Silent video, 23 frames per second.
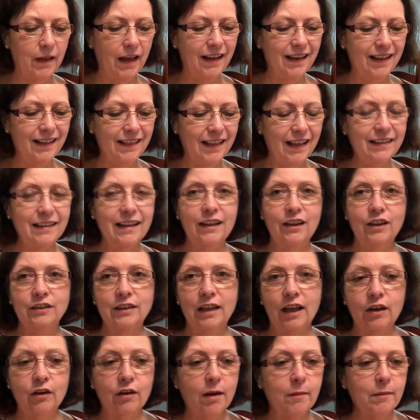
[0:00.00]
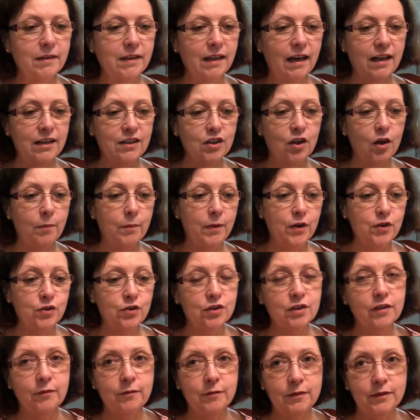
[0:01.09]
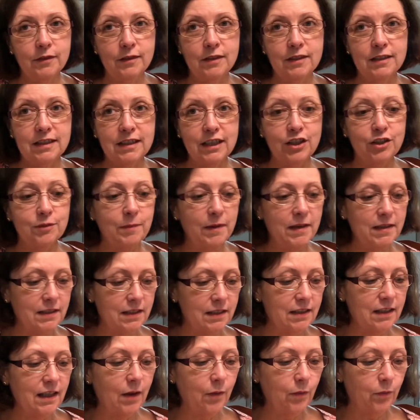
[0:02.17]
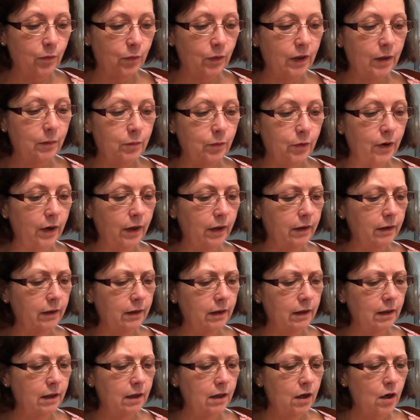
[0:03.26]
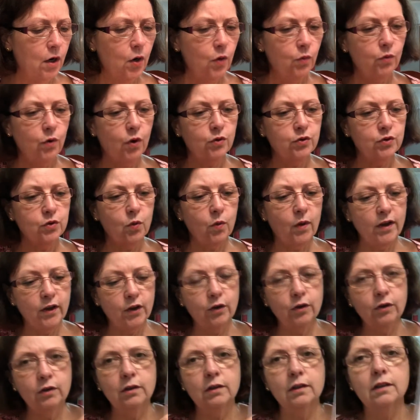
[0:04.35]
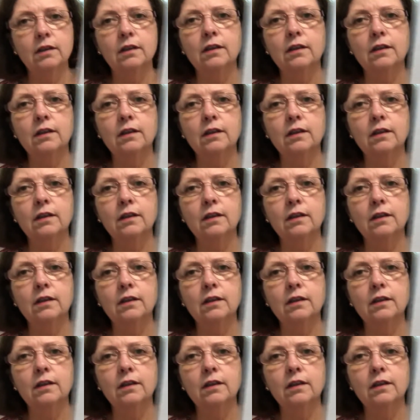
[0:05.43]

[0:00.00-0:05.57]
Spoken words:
I didn't think they looked that great, but then I saw pictures of stitched pieces and they were really pretty. Rose Quaker.